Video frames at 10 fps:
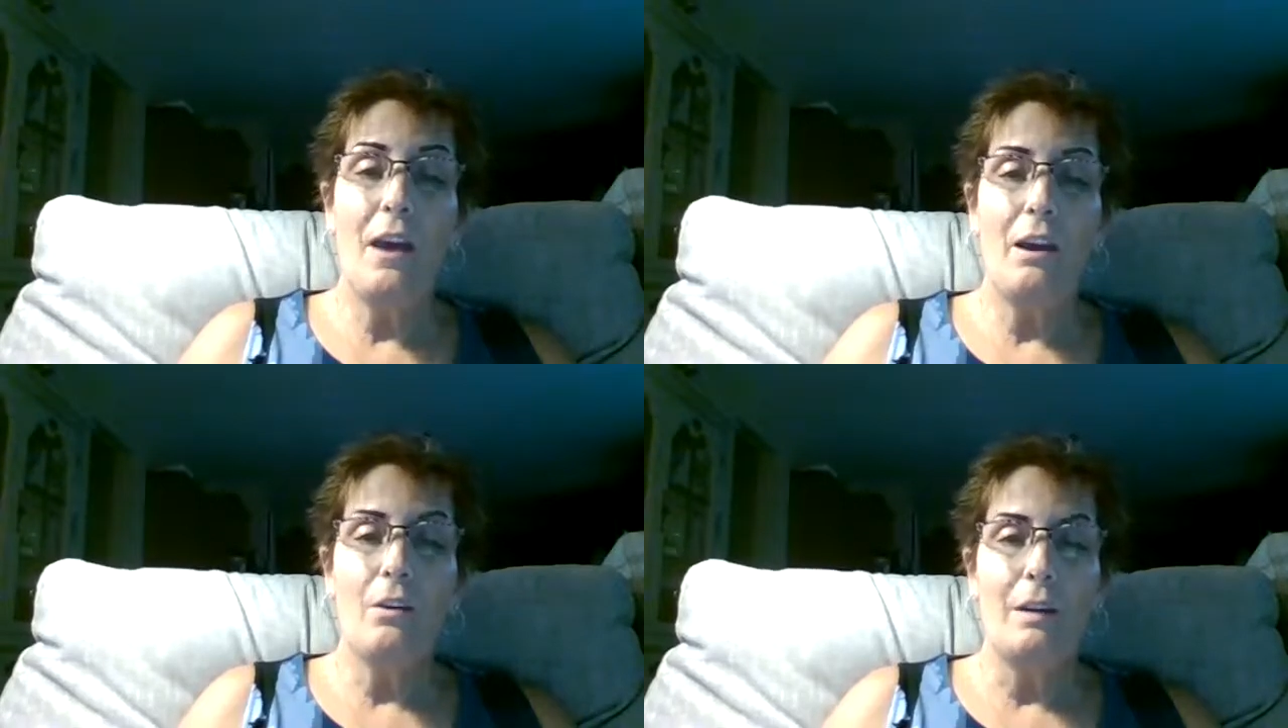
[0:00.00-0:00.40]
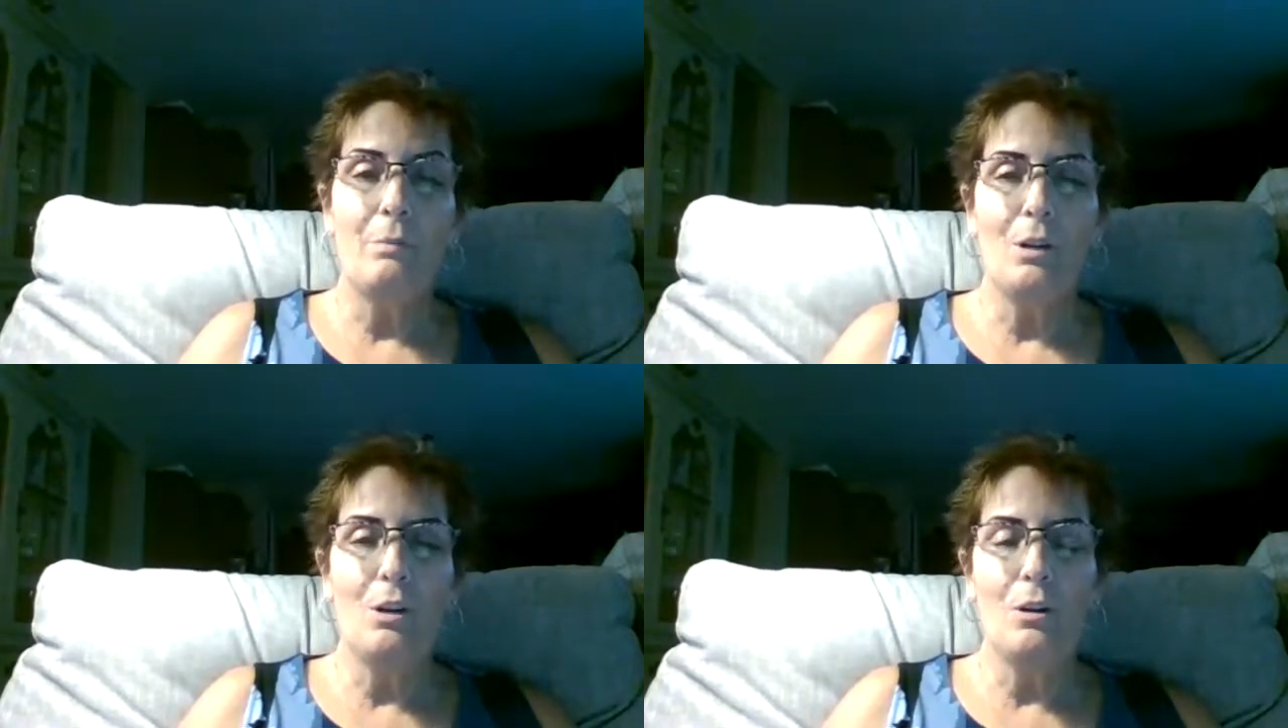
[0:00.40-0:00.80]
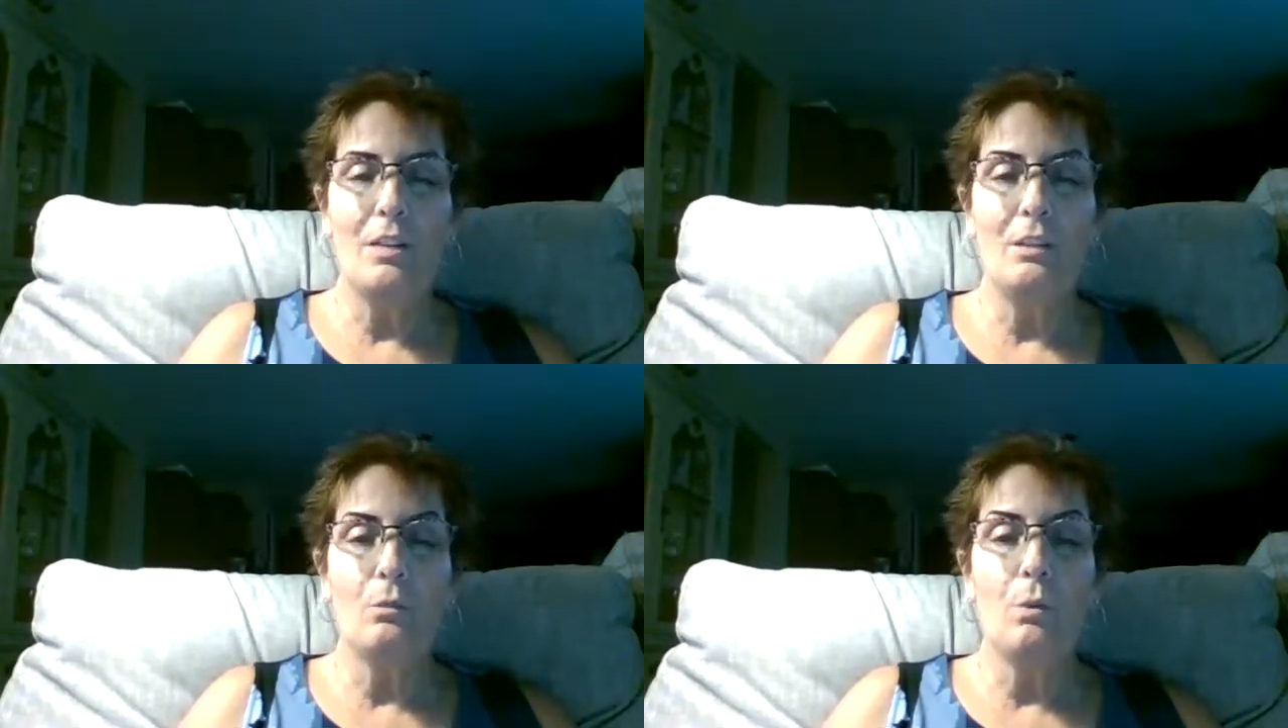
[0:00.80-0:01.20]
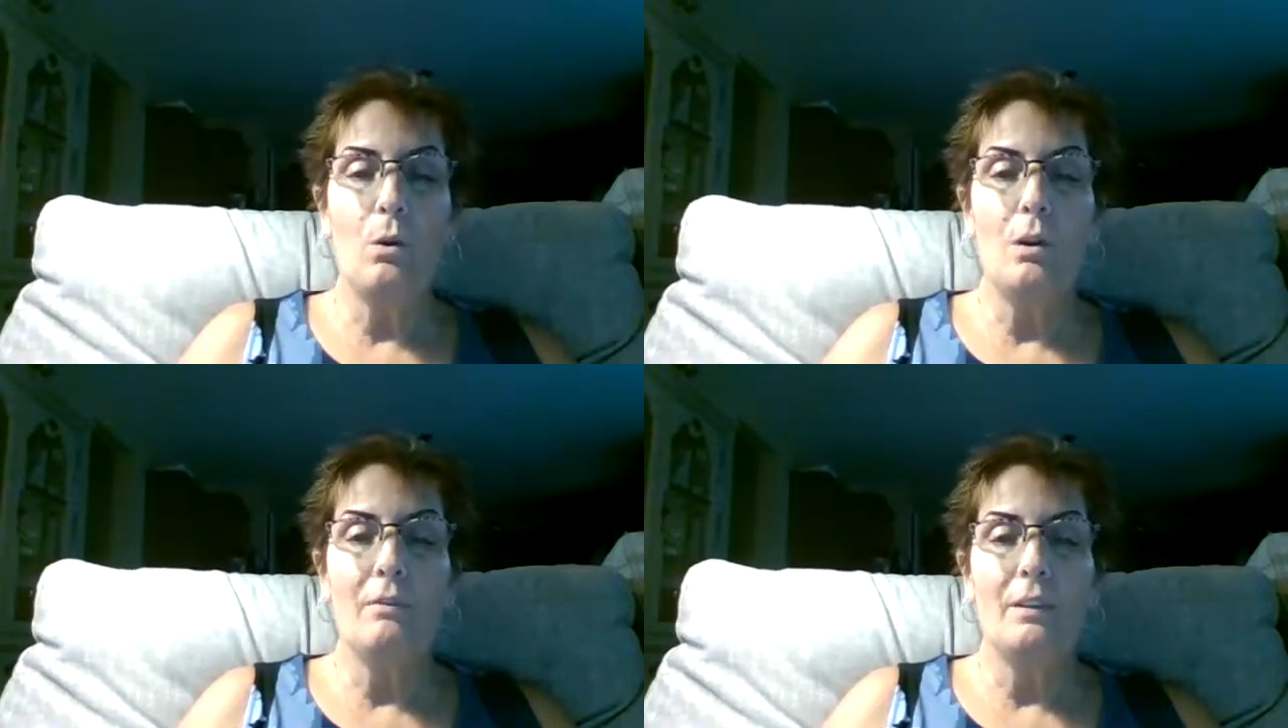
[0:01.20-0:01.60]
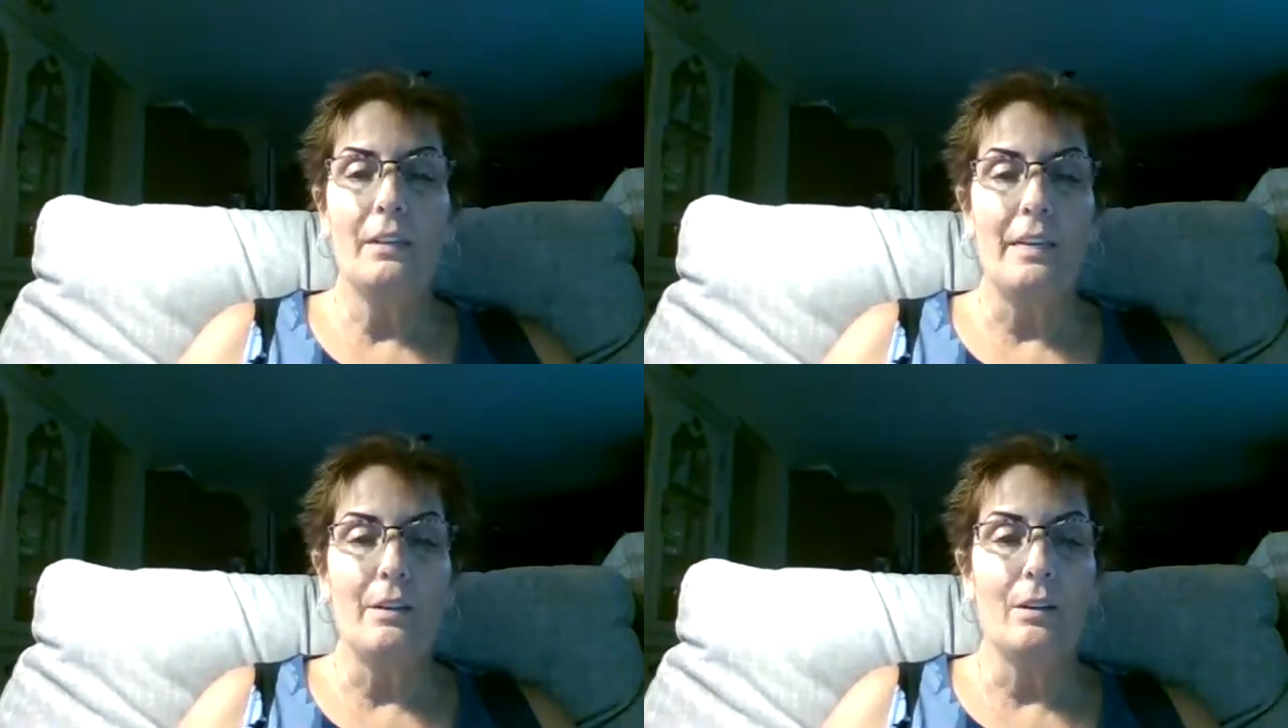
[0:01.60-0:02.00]
vary regarding the role of a
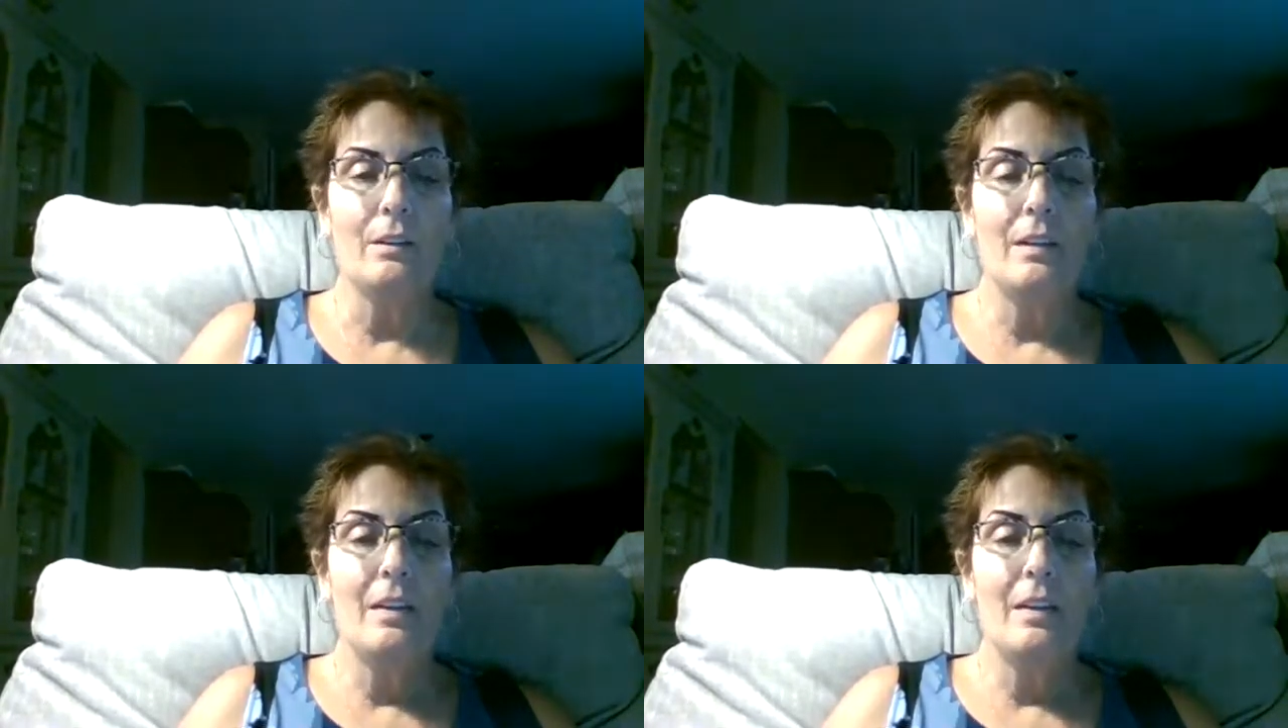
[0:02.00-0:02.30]
leader